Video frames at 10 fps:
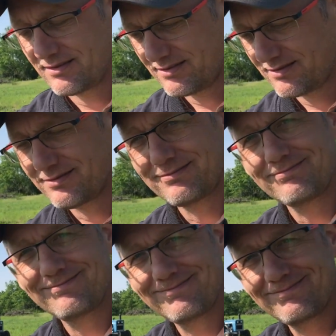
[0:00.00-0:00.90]
he's
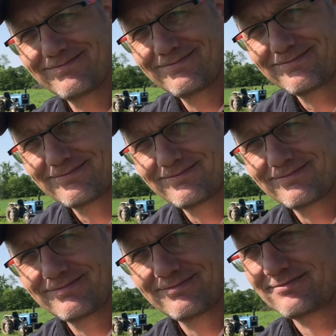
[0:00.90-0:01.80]
explaining what
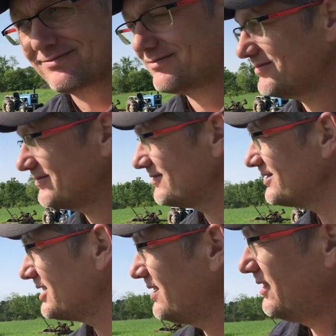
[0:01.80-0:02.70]
is planted
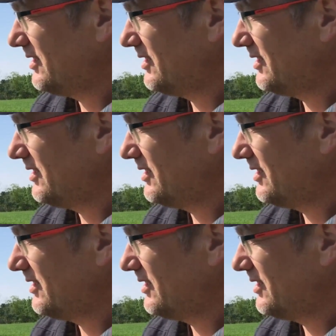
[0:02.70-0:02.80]
here.